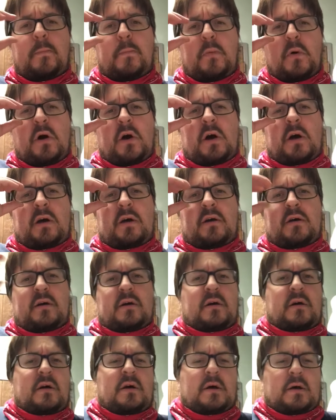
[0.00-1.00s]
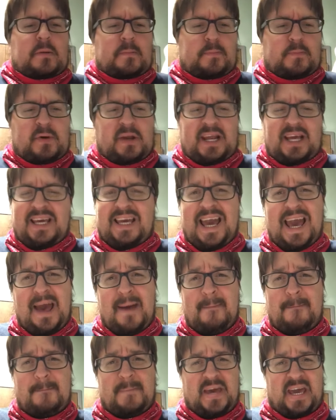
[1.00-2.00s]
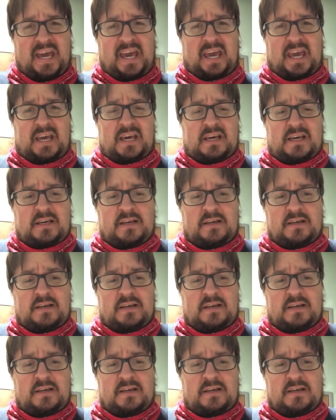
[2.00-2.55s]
But, but it can't be.